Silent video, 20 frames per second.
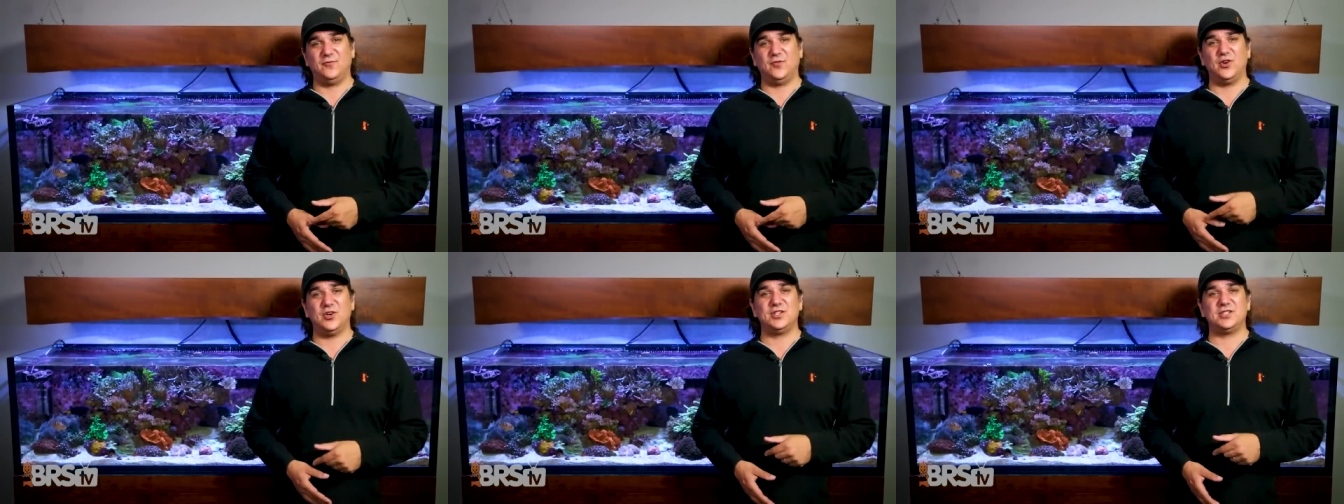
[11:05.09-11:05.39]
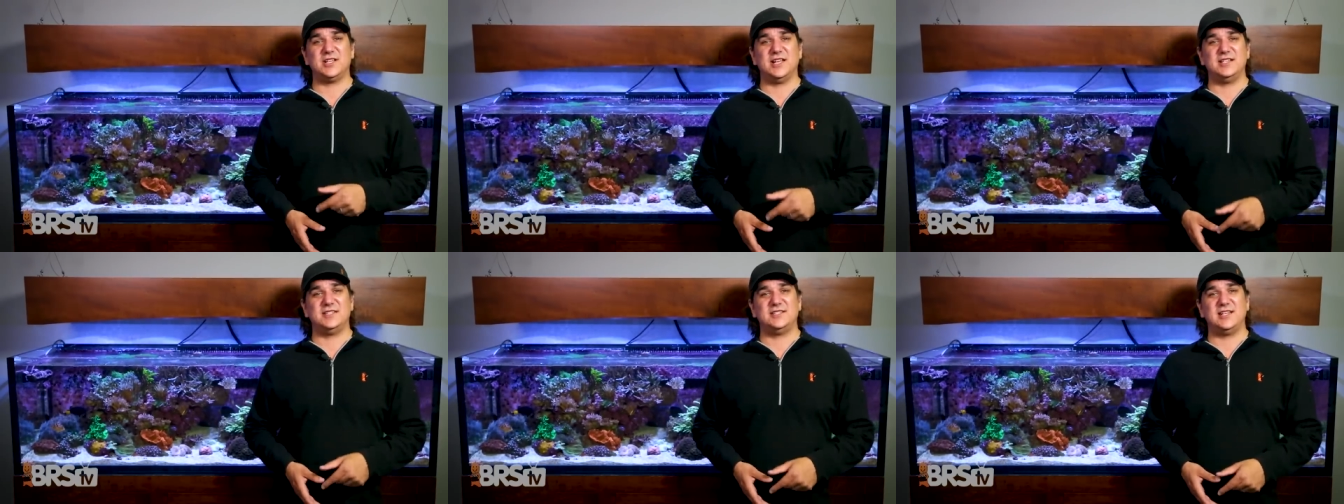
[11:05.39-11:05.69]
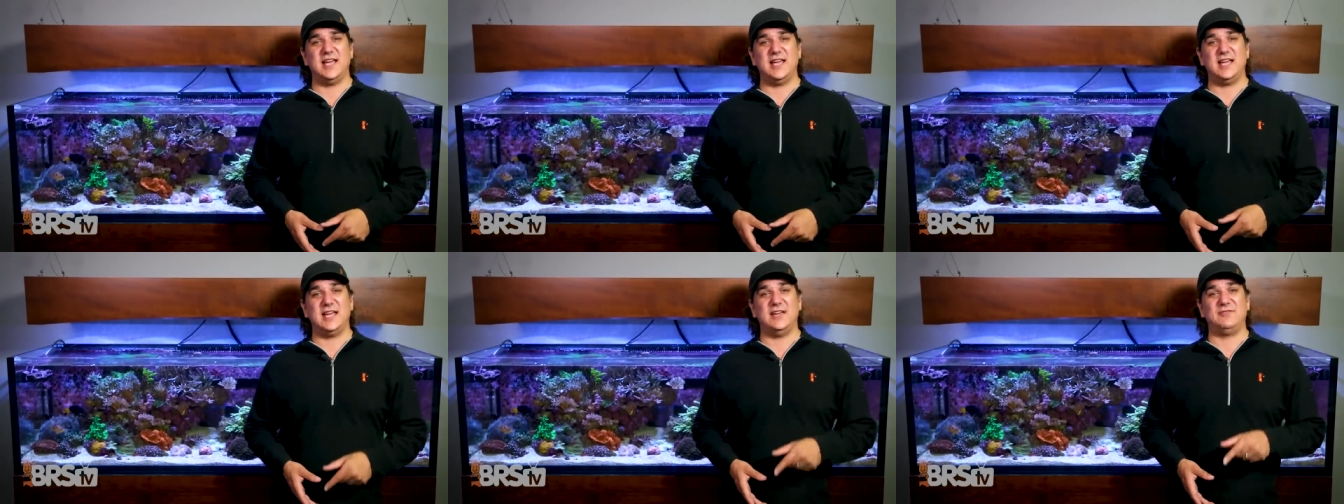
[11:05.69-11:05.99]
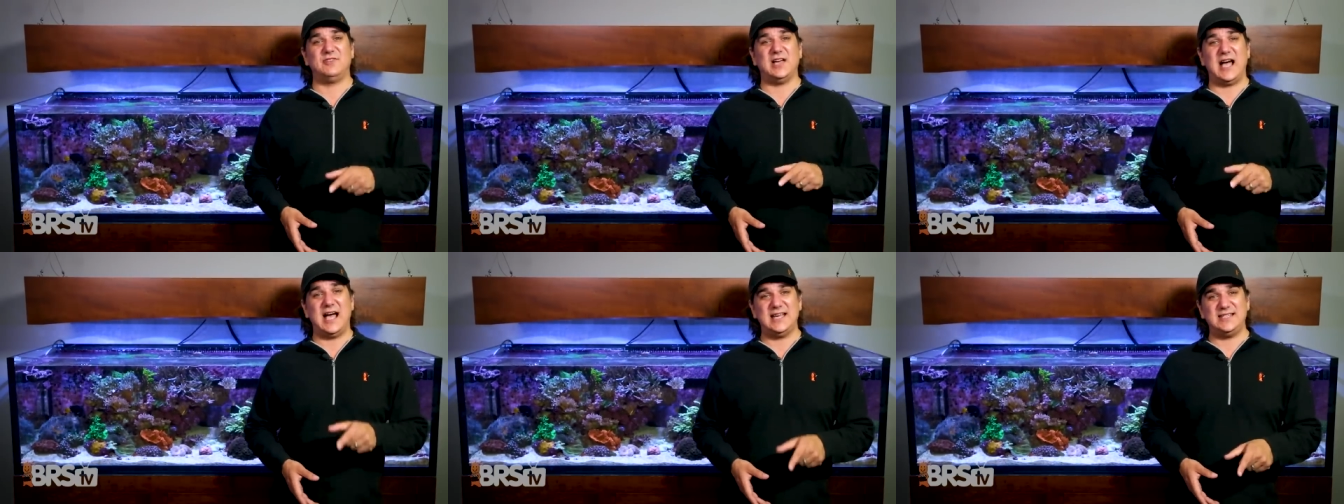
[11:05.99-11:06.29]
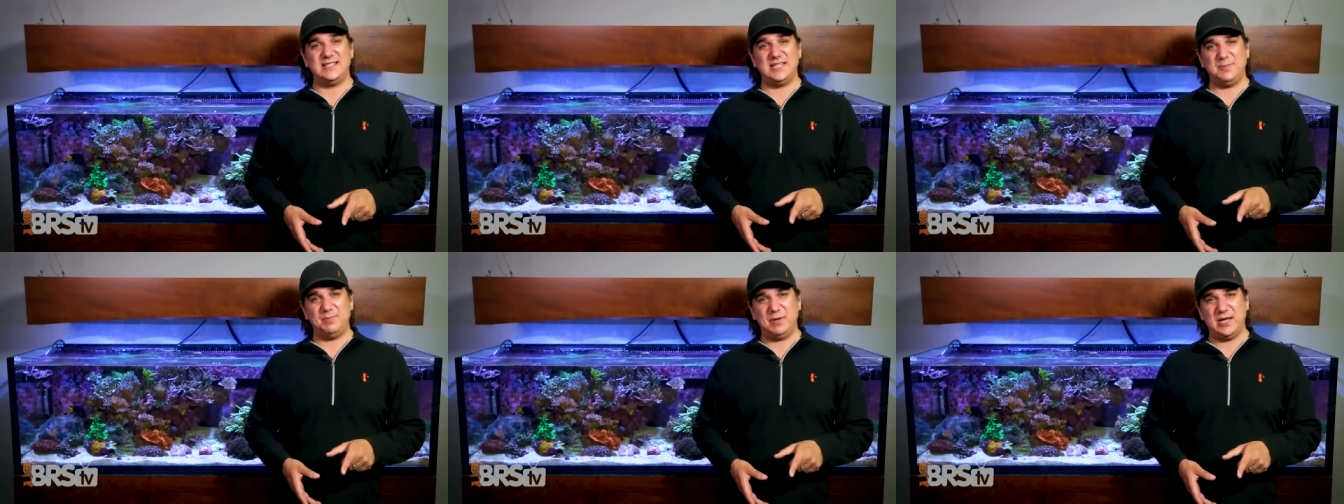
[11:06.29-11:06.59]
First, I'd say if the I
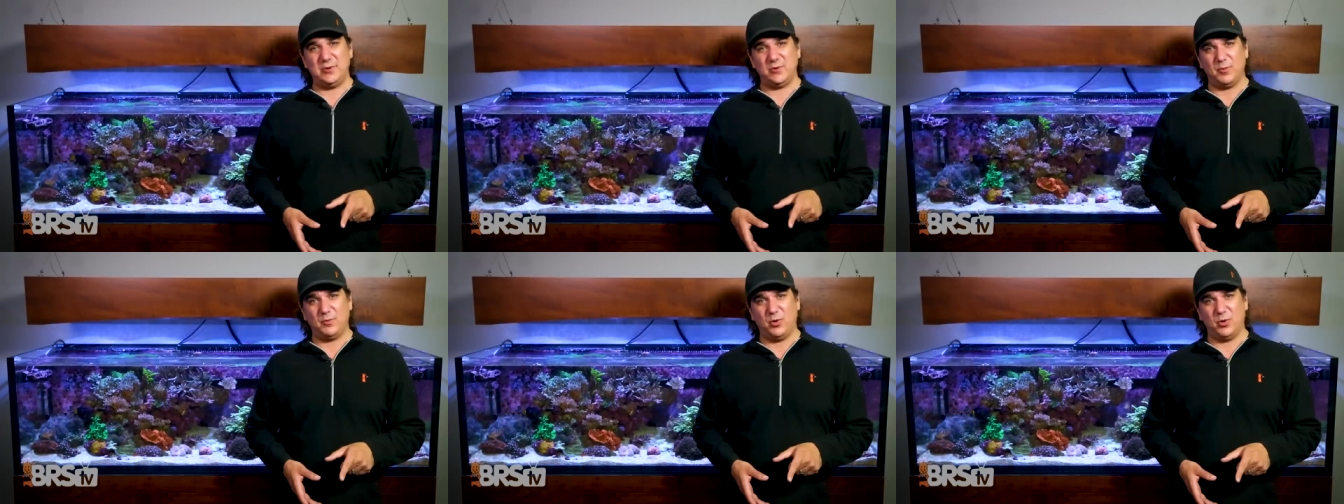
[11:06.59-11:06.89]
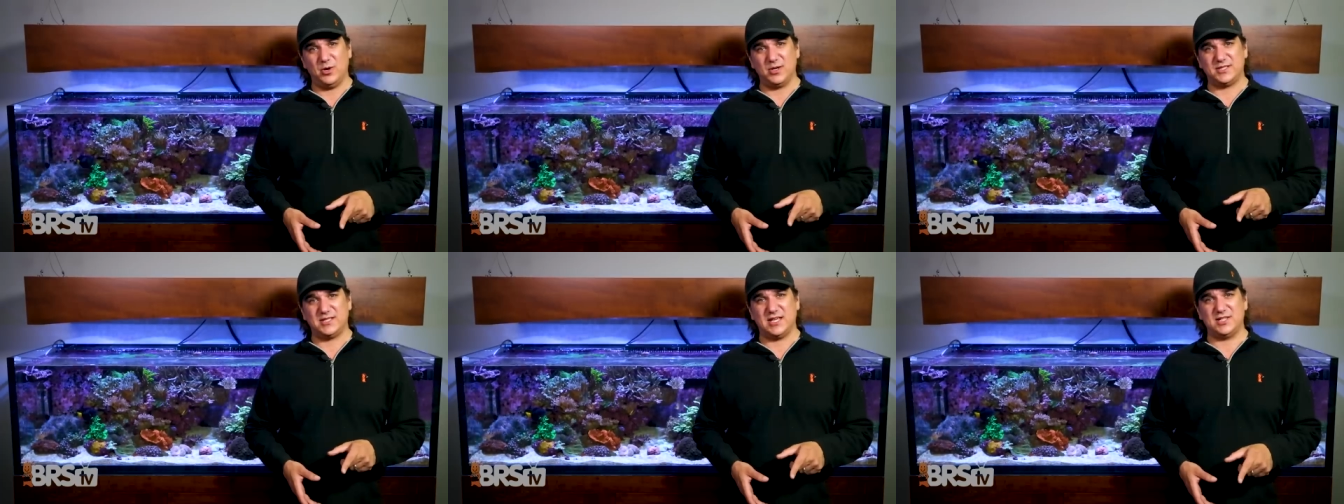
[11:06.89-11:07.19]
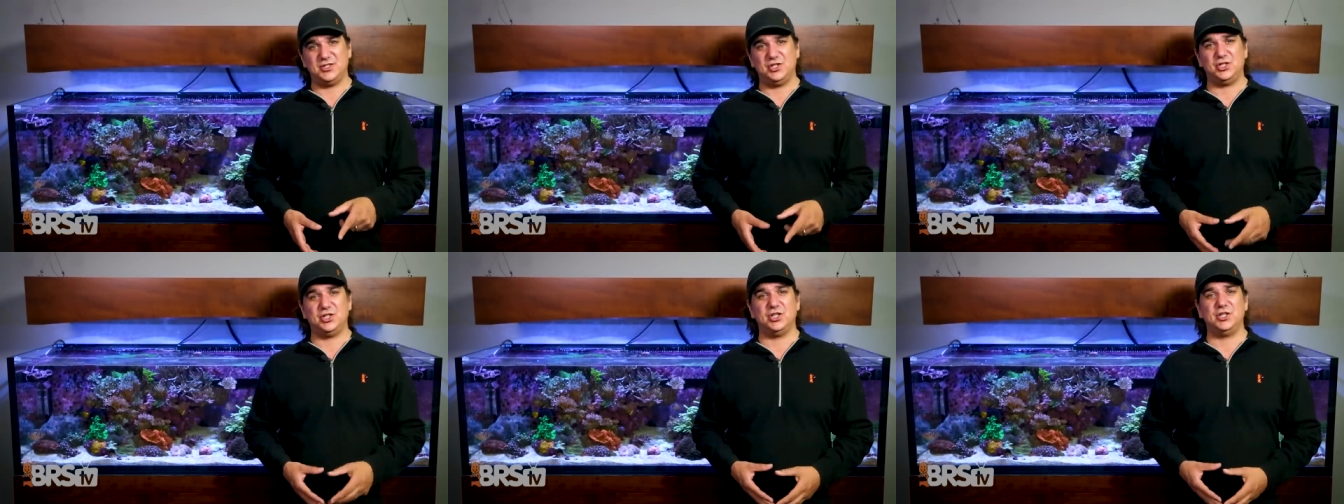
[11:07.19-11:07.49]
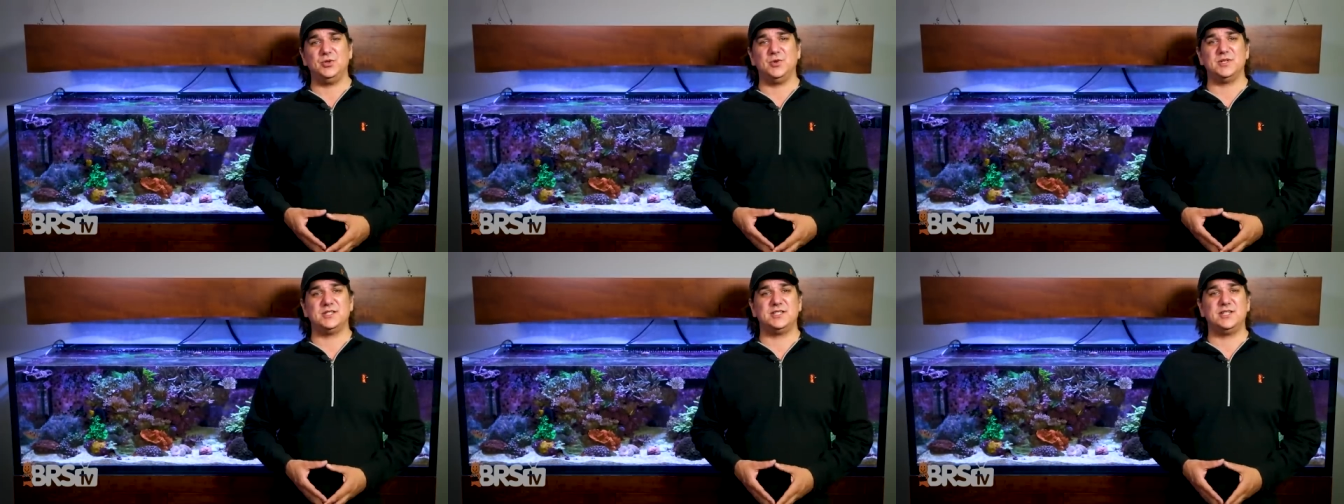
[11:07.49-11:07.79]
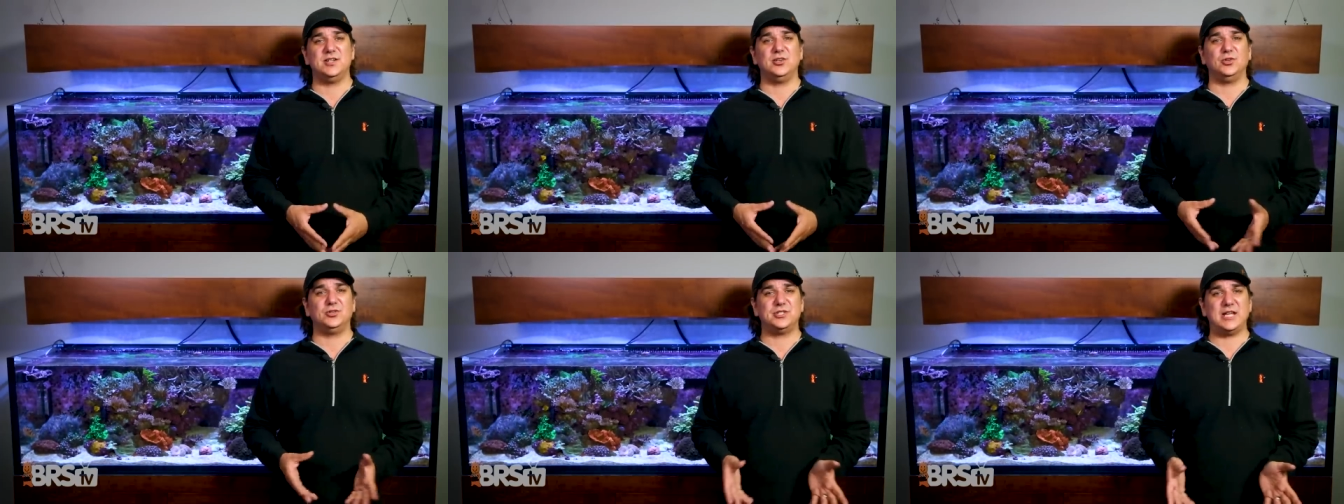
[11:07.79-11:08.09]
C P report says you should do a
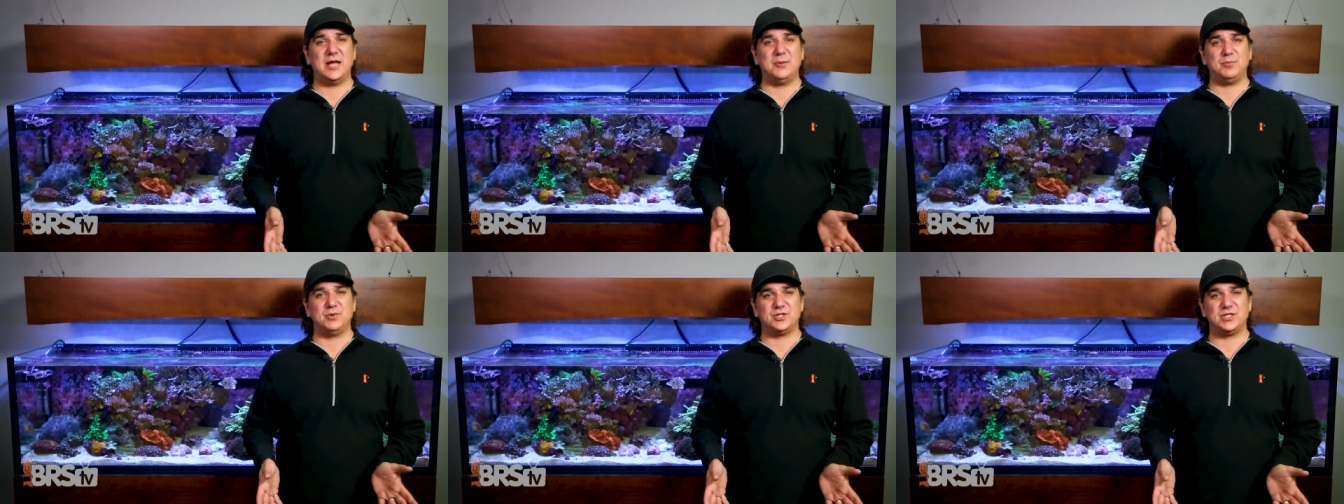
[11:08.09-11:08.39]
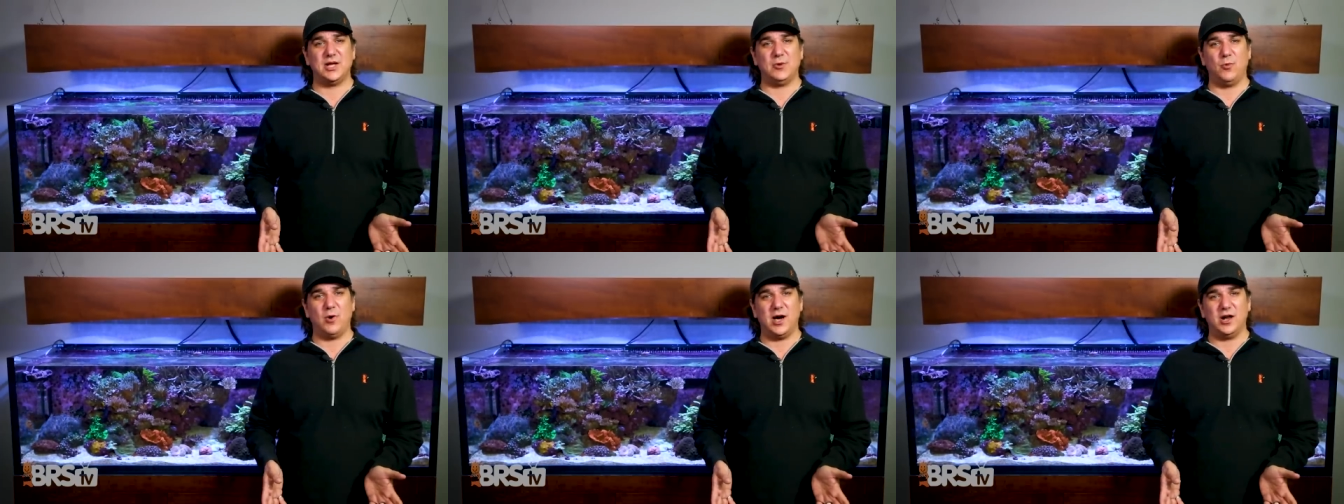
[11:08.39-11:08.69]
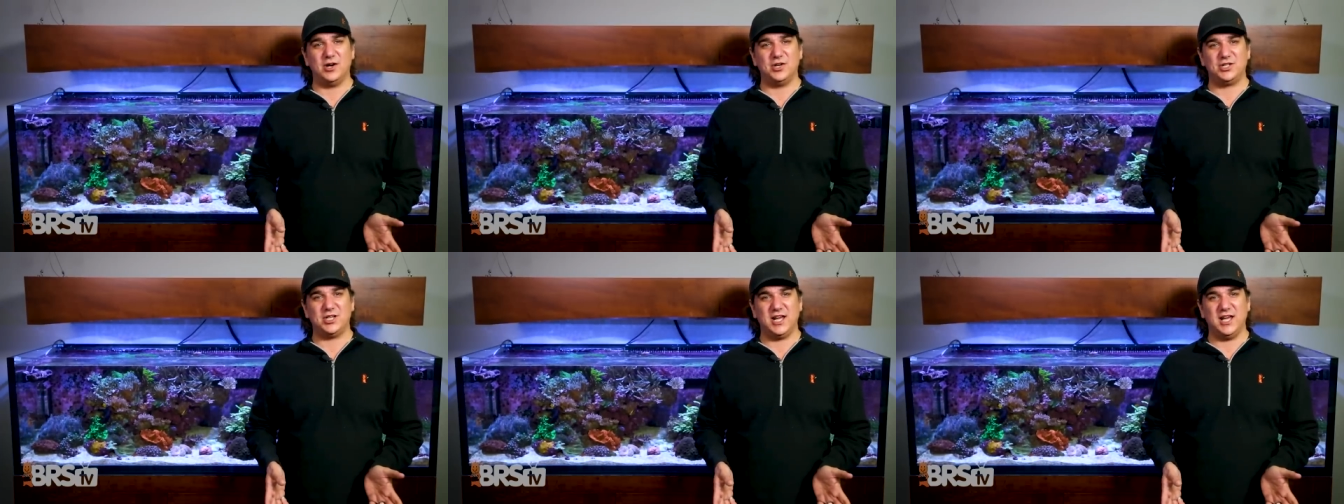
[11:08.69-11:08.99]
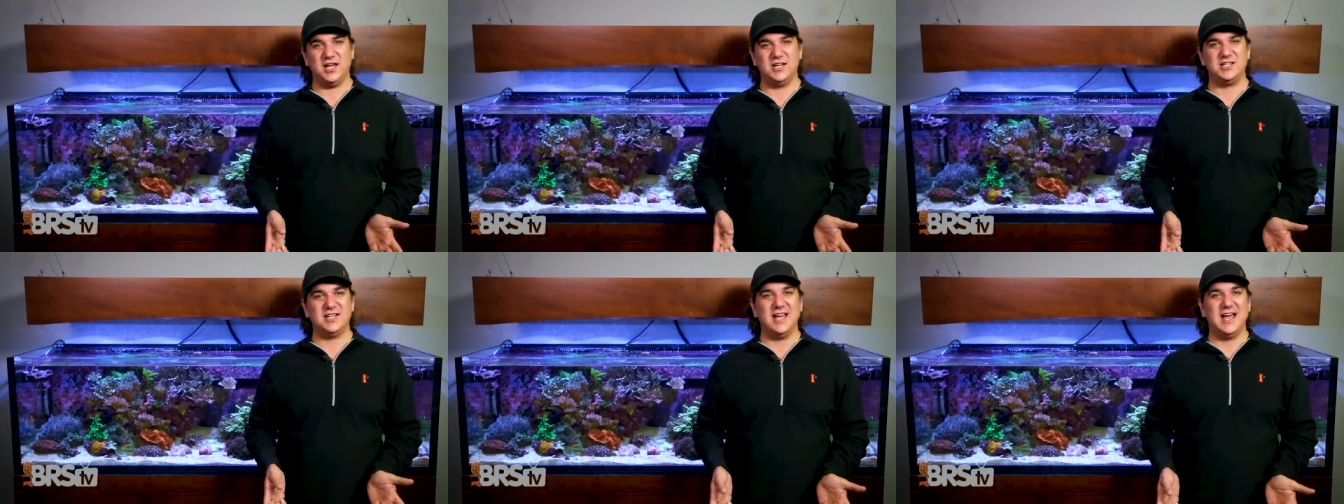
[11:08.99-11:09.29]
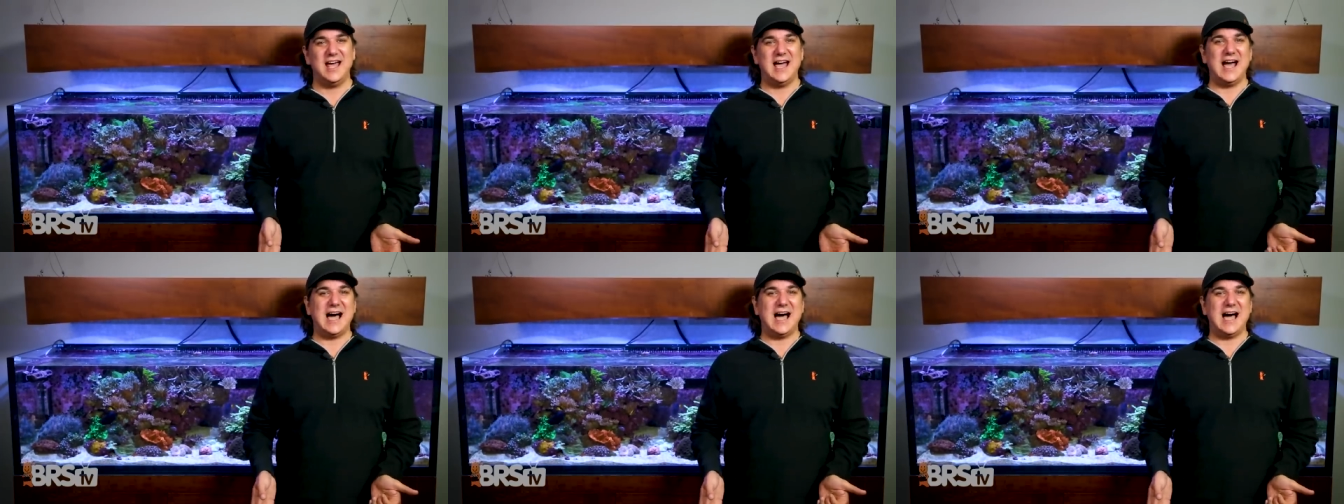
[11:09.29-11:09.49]
single ten percent water change,